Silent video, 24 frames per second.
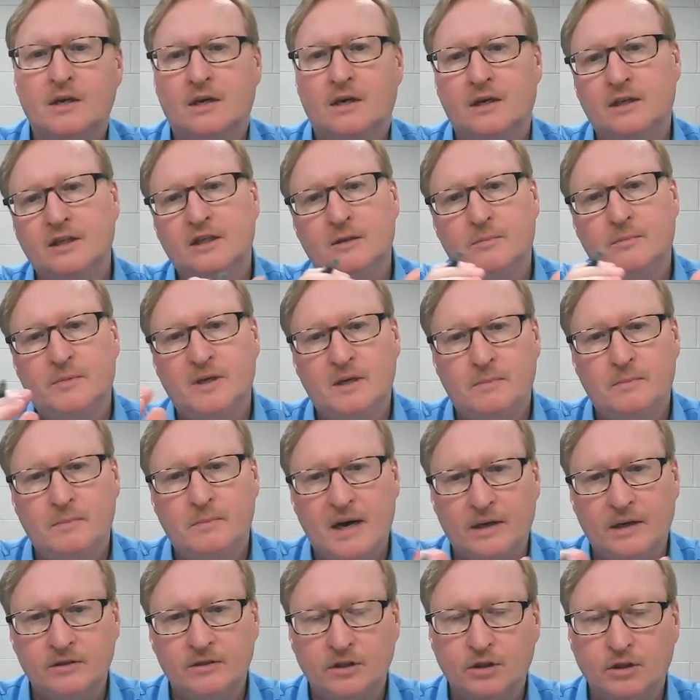a little bit
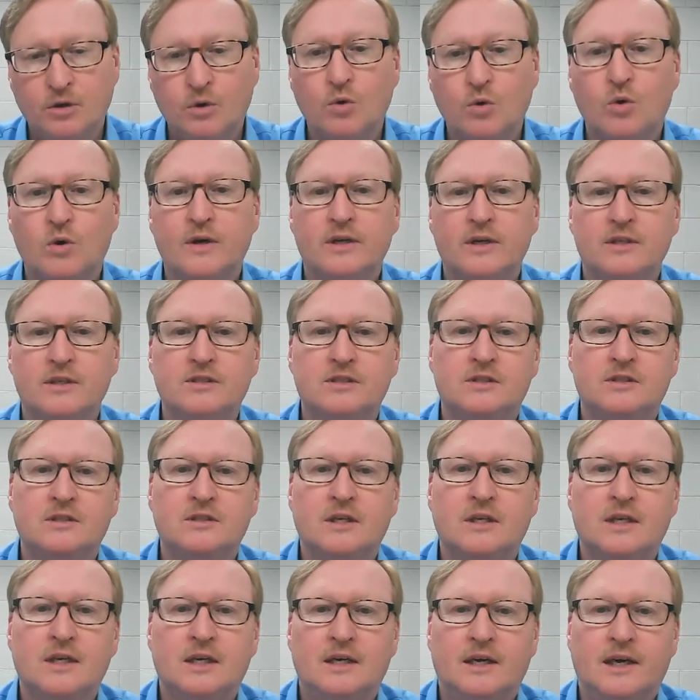about the
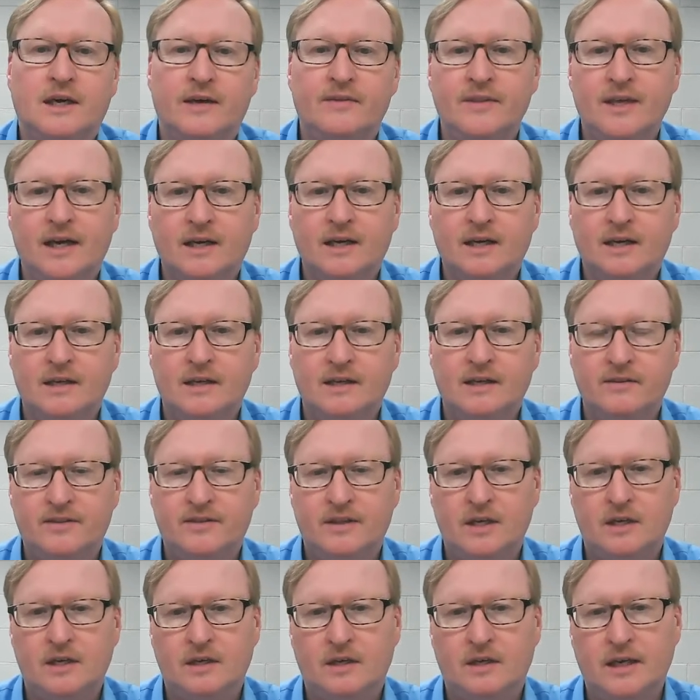course, and that kind of
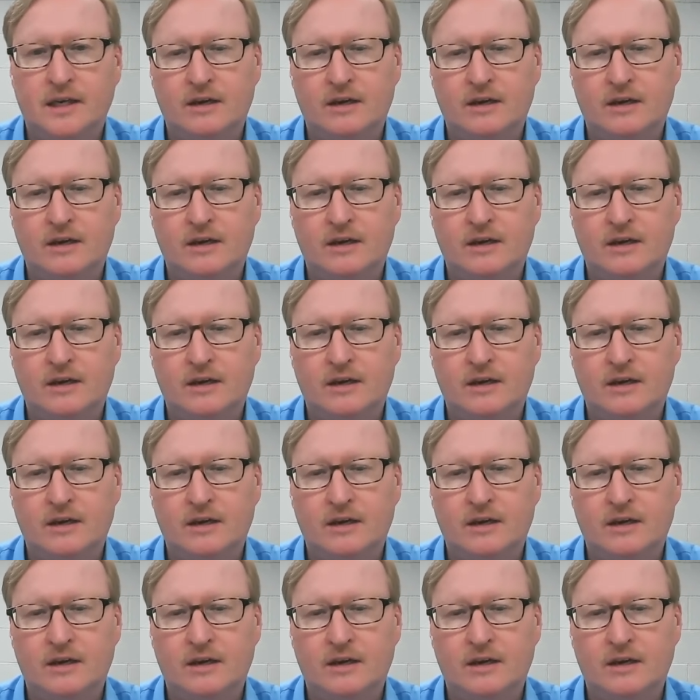thing.